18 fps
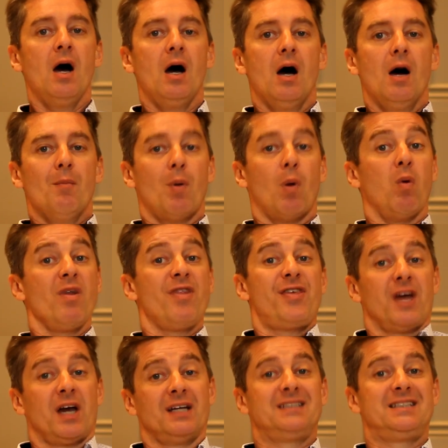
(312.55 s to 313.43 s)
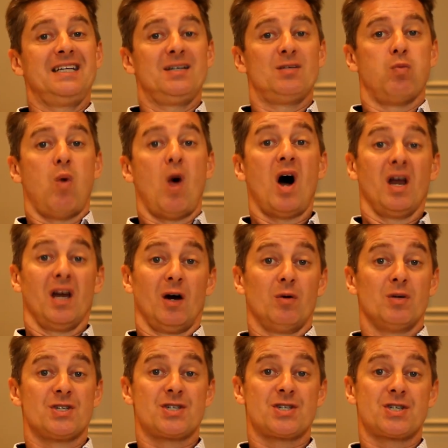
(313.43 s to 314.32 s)
But one thing I did while I
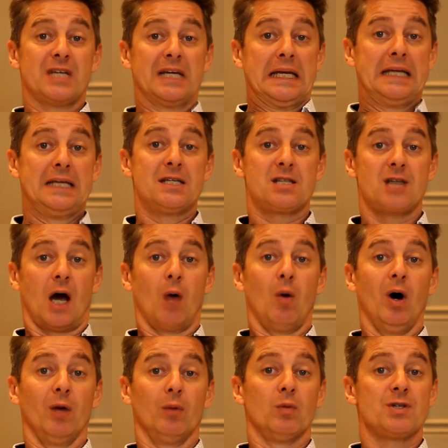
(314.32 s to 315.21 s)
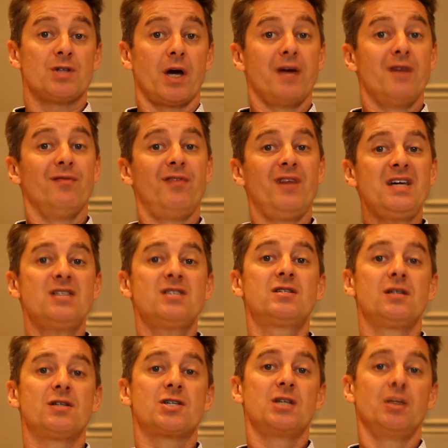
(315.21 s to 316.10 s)
was still in Taiwan was I
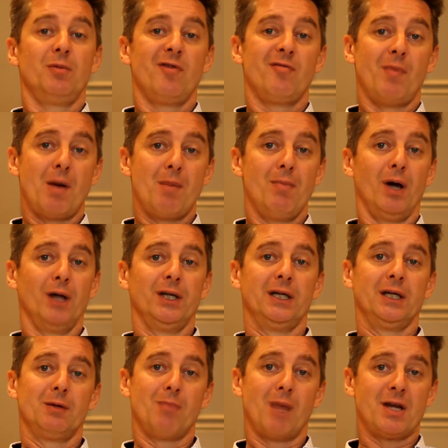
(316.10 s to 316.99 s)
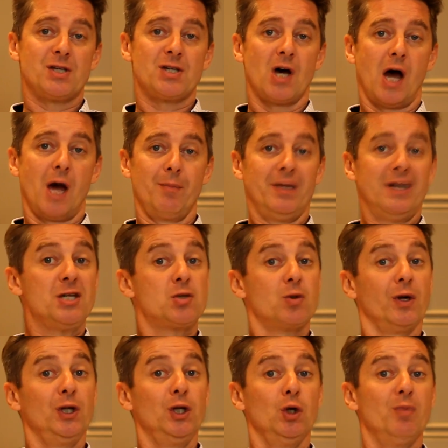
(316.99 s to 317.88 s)
invested some of my money and my time into a
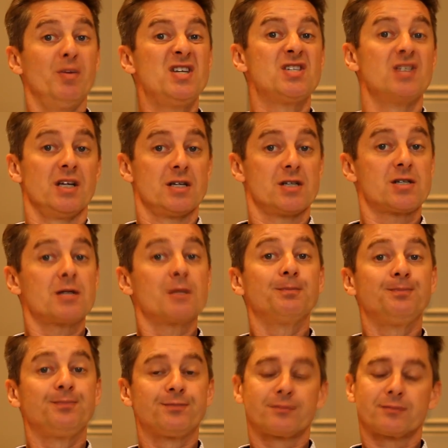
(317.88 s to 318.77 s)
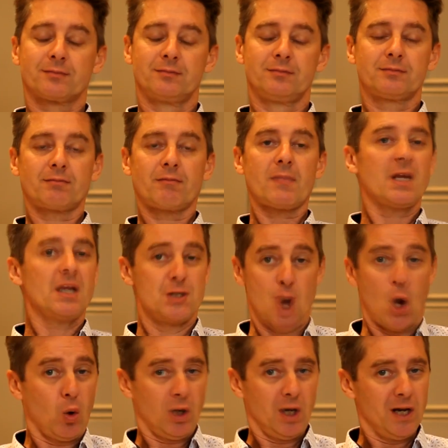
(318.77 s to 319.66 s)
new business,
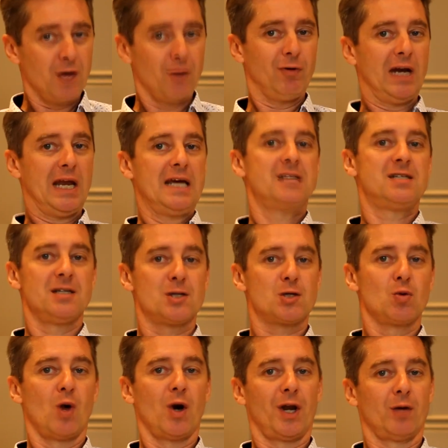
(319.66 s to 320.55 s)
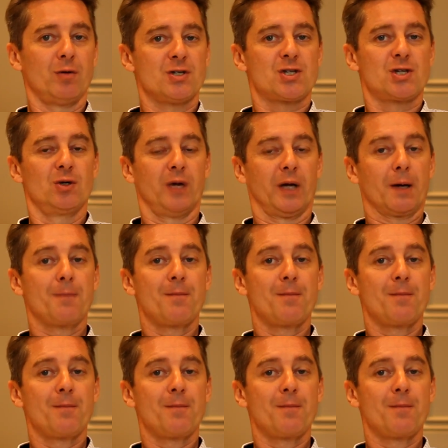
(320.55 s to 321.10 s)
totally unrelated to what I was doing.